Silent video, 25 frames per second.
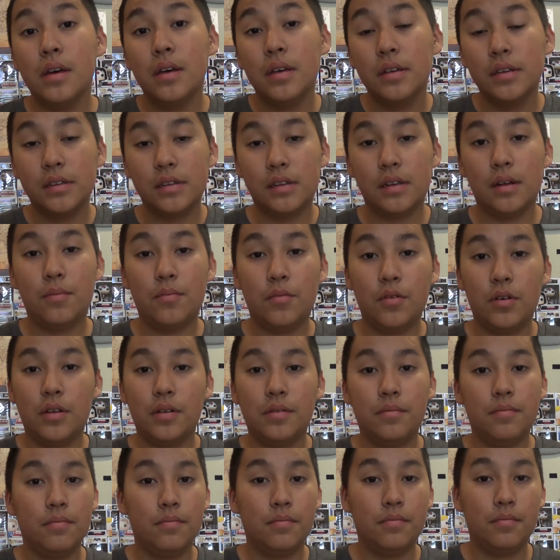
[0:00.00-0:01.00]

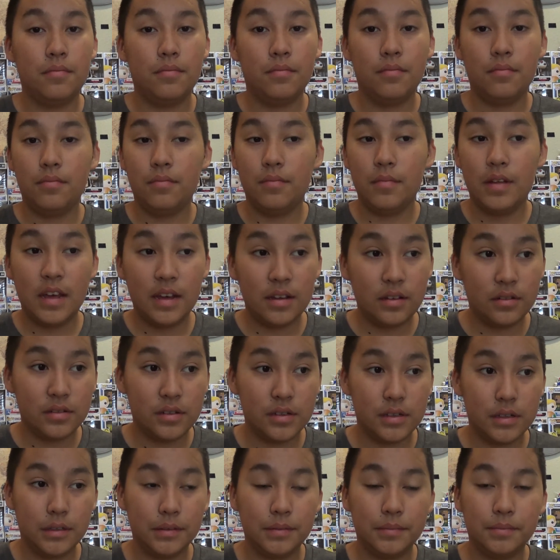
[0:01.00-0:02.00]
someone
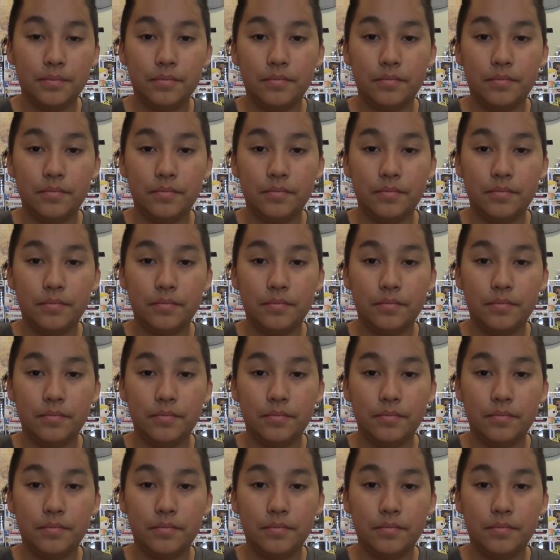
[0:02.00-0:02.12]
else.